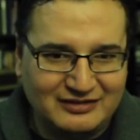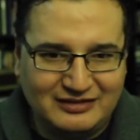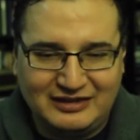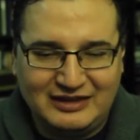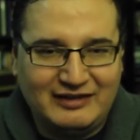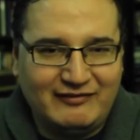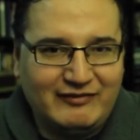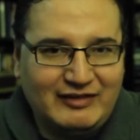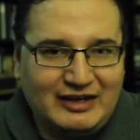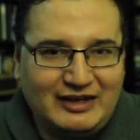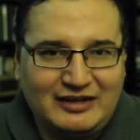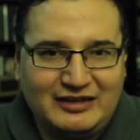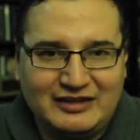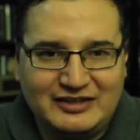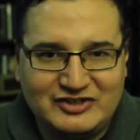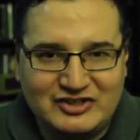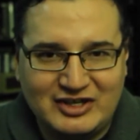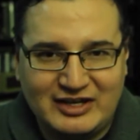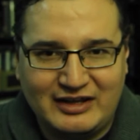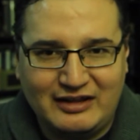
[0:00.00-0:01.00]
living in
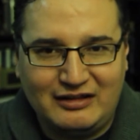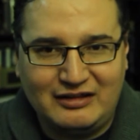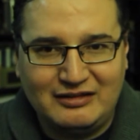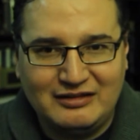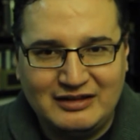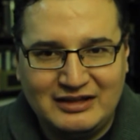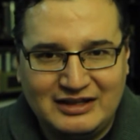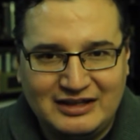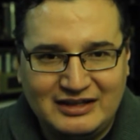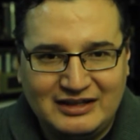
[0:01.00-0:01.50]
the jail,